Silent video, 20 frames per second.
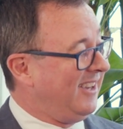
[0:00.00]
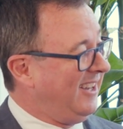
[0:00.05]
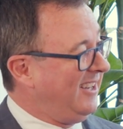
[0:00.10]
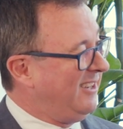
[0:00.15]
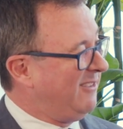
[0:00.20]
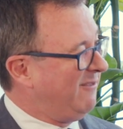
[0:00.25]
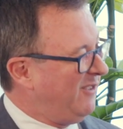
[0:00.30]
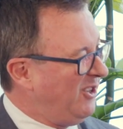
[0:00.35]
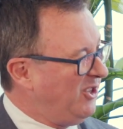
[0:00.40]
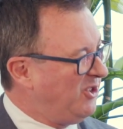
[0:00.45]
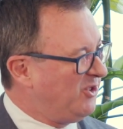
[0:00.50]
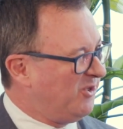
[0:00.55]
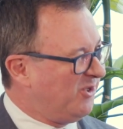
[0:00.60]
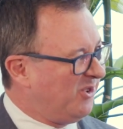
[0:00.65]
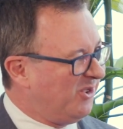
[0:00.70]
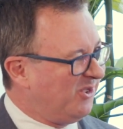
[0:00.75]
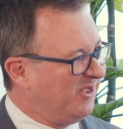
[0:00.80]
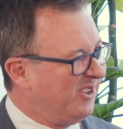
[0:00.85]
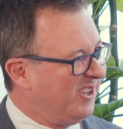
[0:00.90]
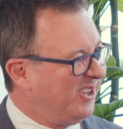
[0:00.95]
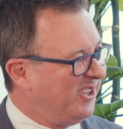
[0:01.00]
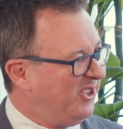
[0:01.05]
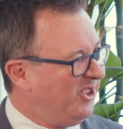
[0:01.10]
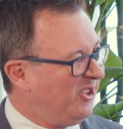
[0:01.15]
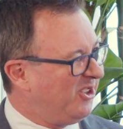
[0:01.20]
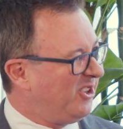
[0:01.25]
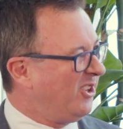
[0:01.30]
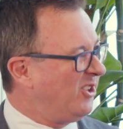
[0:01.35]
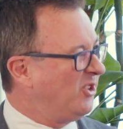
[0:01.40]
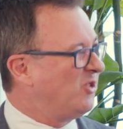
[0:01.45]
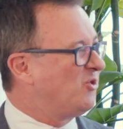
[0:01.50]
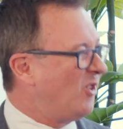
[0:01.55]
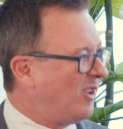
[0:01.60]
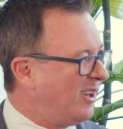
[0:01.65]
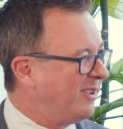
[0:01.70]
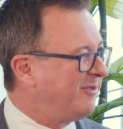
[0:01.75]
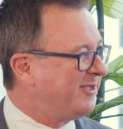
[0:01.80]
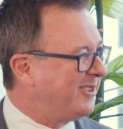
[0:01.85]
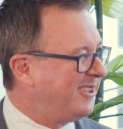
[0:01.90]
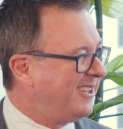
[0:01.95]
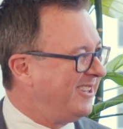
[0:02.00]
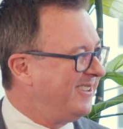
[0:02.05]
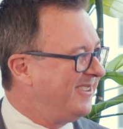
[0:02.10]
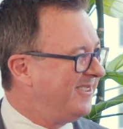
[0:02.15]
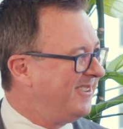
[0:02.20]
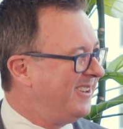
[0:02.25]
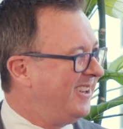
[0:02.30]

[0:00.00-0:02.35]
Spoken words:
Individual, you can control everything,